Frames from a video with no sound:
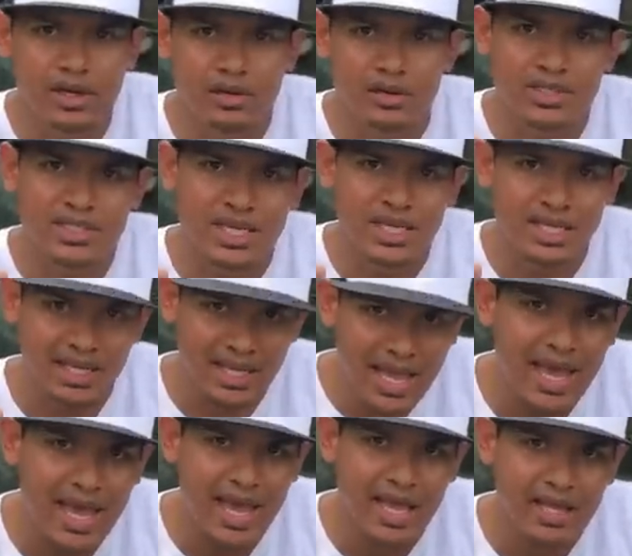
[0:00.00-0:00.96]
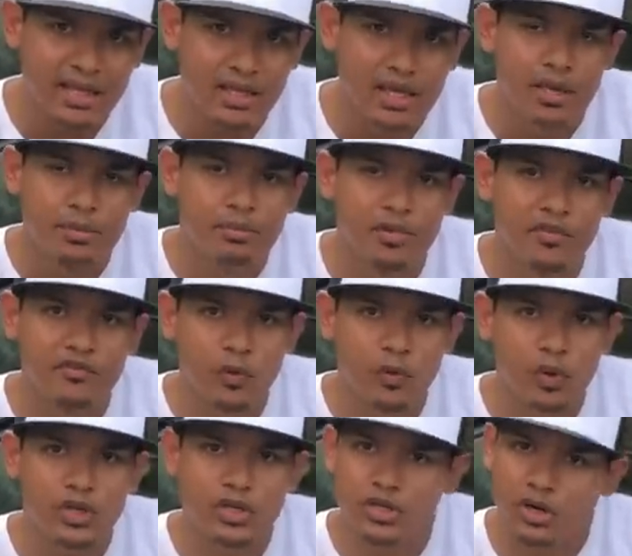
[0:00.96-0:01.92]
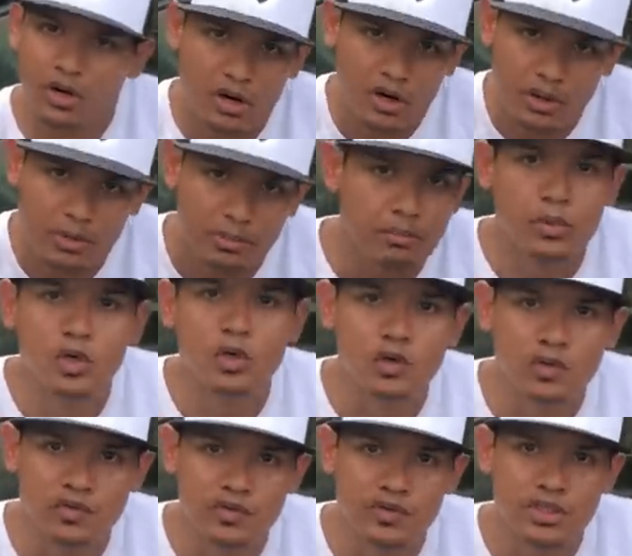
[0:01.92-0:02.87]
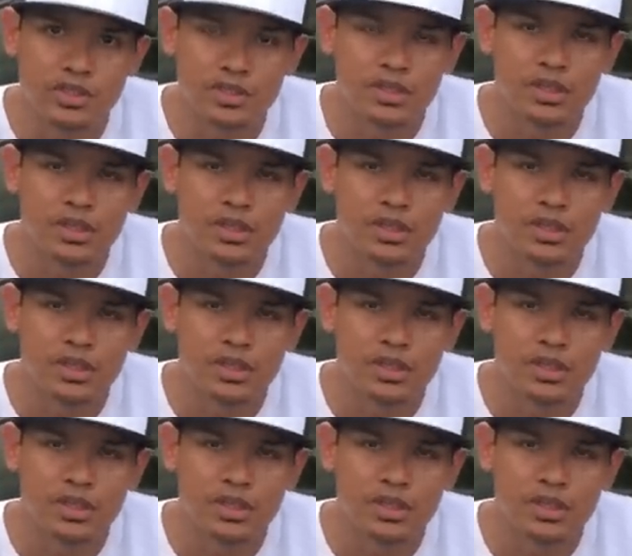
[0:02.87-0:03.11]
there is a lag before your car moves.